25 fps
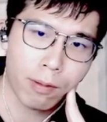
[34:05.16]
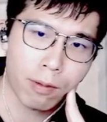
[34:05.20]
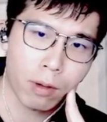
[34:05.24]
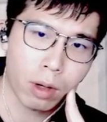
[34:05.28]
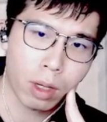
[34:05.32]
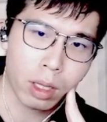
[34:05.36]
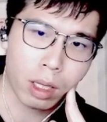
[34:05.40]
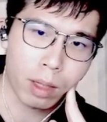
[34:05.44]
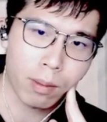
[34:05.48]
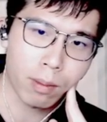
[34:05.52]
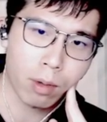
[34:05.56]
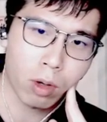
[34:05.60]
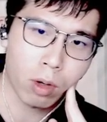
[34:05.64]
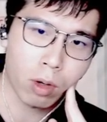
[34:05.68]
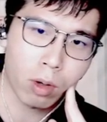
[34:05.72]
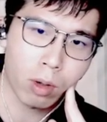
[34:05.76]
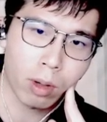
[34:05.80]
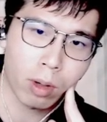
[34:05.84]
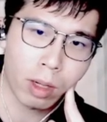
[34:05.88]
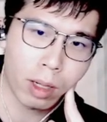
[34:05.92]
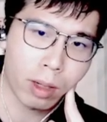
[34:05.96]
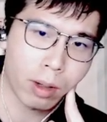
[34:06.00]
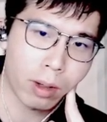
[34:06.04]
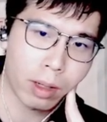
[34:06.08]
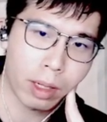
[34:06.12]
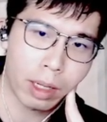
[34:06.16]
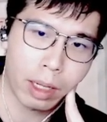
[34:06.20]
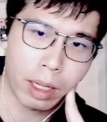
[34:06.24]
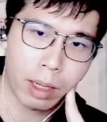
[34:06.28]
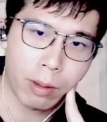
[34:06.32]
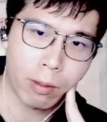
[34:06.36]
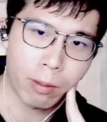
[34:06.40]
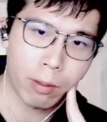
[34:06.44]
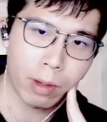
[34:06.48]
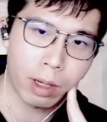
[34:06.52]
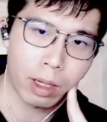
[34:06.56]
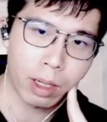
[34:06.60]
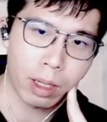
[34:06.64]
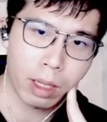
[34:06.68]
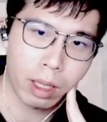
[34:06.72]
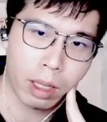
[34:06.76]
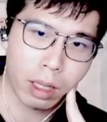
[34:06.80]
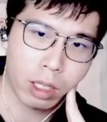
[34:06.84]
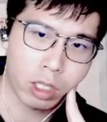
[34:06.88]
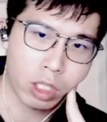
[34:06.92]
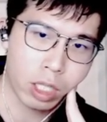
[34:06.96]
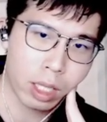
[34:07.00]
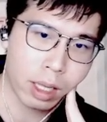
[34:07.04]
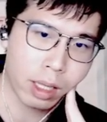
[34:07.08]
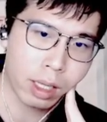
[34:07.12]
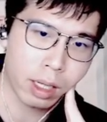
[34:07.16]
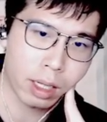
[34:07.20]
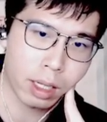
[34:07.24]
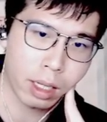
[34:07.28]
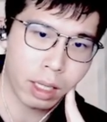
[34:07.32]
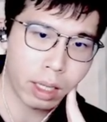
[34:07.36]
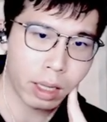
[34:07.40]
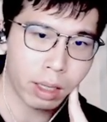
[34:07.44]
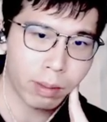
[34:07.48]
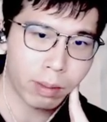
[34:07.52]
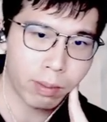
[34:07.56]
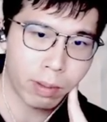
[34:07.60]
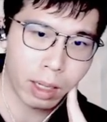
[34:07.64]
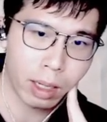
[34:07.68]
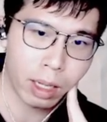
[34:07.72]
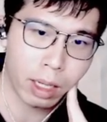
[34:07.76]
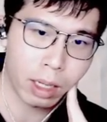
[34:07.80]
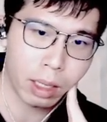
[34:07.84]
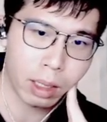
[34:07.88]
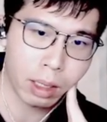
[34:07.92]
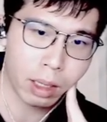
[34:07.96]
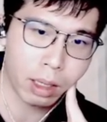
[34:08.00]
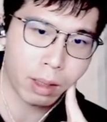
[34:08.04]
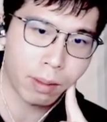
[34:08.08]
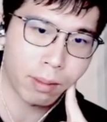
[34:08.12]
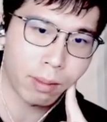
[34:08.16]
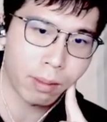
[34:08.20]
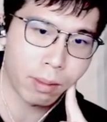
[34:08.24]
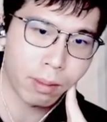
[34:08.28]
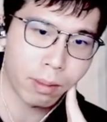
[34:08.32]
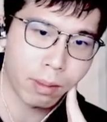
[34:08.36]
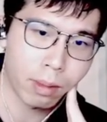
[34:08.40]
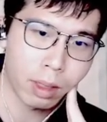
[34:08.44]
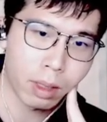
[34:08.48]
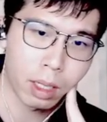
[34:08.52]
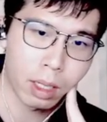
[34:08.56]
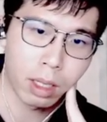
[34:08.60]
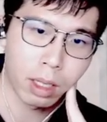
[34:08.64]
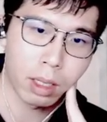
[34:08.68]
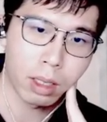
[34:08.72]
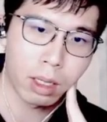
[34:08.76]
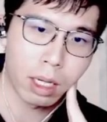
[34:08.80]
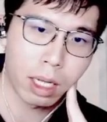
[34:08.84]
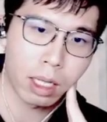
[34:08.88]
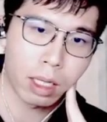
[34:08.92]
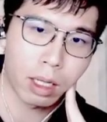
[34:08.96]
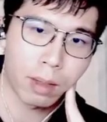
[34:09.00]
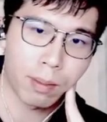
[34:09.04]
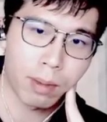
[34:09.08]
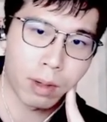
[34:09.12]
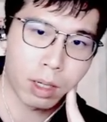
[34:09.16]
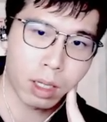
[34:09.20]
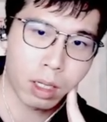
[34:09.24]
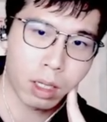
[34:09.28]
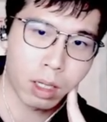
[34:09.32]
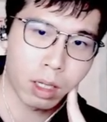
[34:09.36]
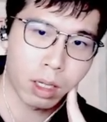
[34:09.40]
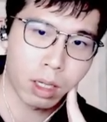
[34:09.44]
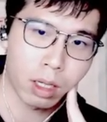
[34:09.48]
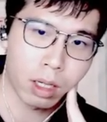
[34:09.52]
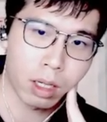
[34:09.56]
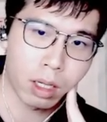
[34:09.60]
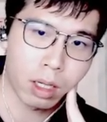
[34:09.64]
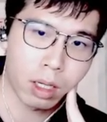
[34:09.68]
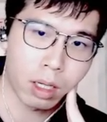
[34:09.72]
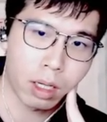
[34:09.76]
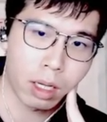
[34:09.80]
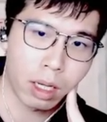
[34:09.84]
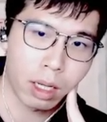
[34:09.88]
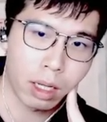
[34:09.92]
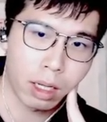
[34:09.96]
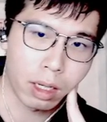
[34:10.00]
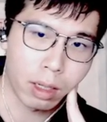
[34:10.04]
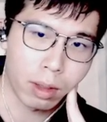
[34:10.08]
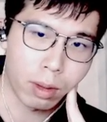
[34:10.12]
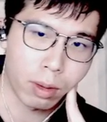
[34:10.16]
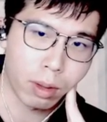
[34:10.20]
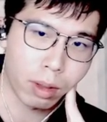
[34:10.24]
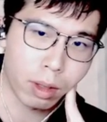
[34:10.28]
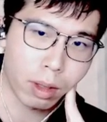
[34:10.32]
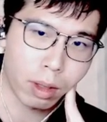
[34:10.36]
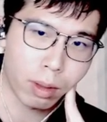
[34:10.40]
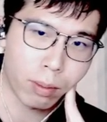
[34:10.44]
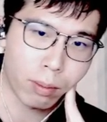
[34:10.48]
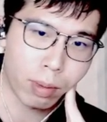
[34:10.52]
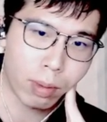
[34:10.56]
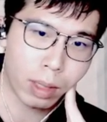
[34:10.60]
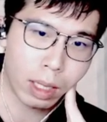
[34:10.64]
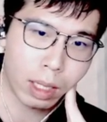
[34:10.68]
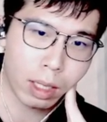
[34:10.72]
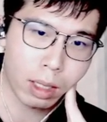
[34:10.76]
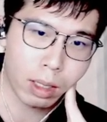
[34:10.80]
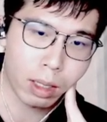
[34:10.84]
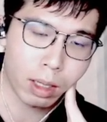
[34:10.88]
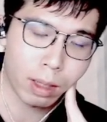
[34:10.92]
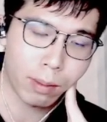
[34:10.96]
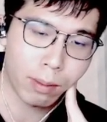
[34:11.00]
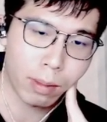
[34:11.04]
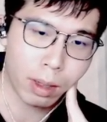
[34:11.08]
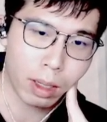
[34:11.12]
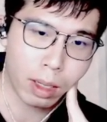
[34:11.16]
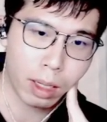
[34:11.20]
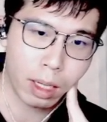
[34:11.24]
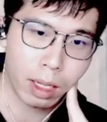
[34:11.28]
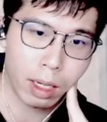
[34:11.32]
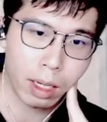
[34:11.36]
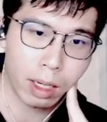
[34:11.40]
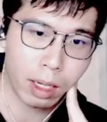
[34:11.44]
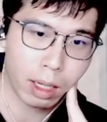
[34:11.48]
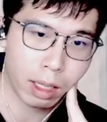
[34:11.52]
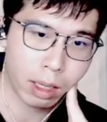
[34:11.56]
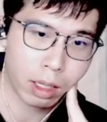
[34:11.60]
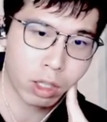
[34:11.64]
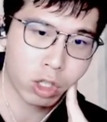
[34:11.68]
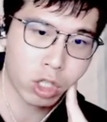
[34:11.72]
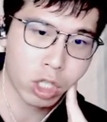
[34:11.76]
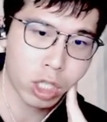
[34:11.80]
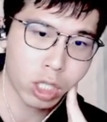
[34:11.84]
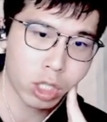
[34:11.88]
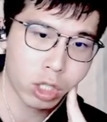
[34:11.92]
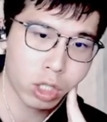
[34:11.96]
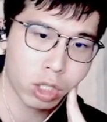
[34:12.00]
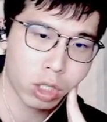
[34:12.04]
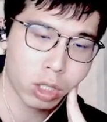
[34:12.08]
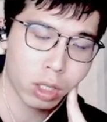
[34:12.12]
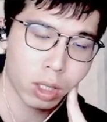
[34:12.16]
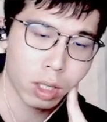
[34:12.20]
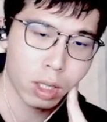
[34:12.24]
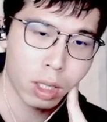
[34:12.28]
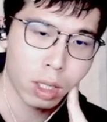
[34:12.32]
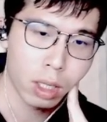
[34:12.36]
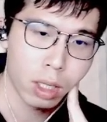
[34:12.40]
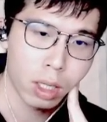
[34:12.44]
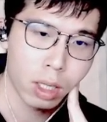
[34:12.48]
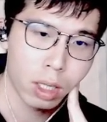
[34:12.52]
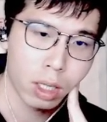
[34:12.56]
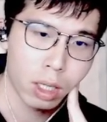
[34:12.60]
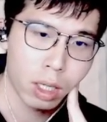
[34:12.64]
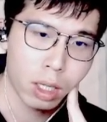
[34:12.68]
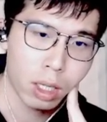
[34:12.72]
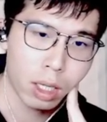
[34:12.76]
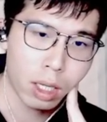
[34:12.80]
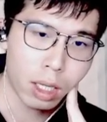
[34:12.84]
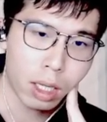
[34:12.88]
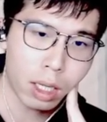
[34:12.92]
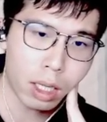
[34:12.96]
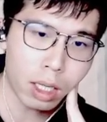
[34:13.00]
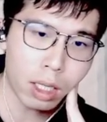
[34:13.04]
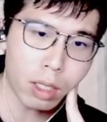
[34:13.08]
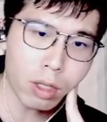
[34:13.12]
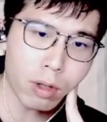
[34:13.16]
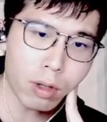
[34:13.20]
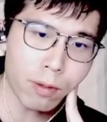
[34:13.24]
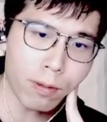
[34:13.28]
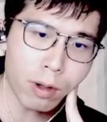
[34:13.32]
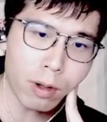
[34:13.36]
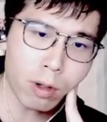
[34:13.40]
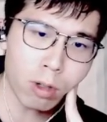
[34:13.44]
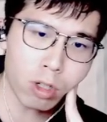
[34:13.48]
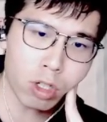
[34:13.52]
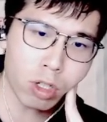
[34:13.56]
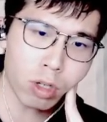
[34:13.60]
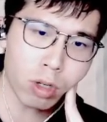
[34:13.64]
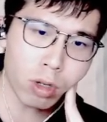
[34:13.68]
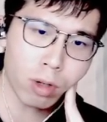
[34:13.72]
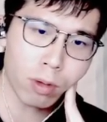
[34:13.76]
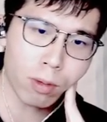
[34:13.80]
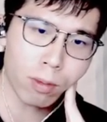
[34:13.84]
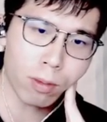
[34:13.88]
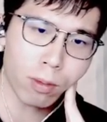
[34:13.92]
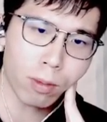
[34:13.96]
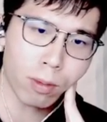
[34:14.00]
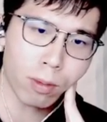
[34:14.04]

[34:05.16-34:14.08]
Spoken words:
for example, what he suggested is playing some ladder breaker and play an exchange. In the future,